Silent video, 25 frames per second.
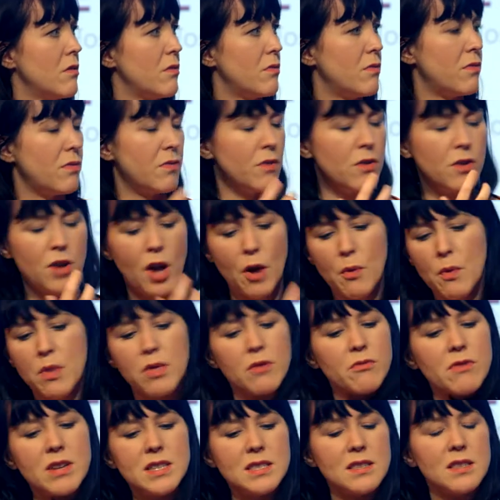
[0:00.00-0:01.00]
for no
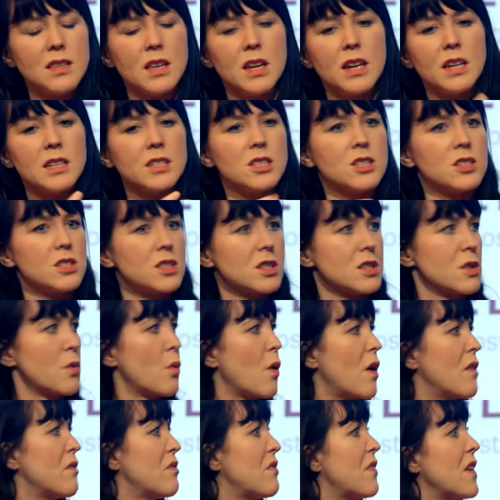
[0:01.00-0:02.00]
other reason than it just doesn't
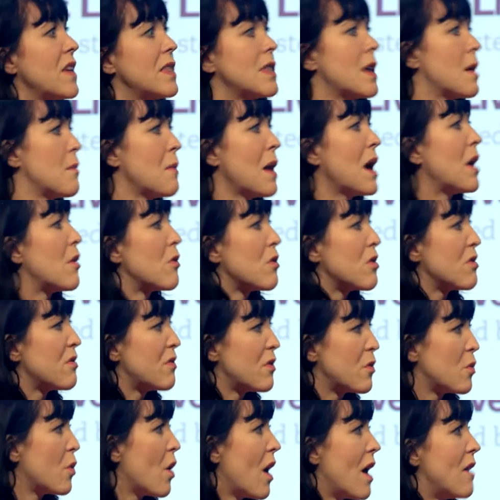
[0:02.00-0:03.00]
quite fit in their mouth
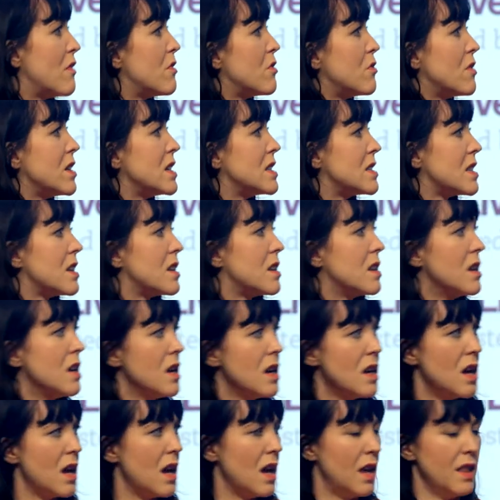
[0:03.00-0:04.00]
for whatever reason,
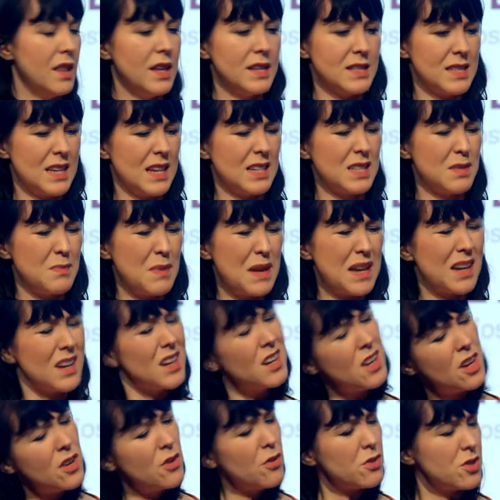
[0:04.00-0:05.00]
and they're saying to me,
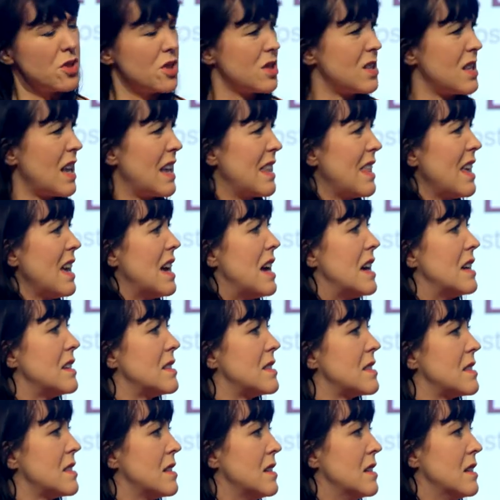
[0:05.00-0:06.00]
can I not just say
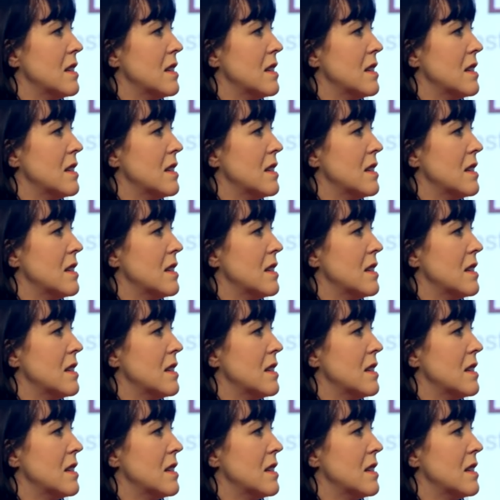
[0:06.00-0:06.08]
this?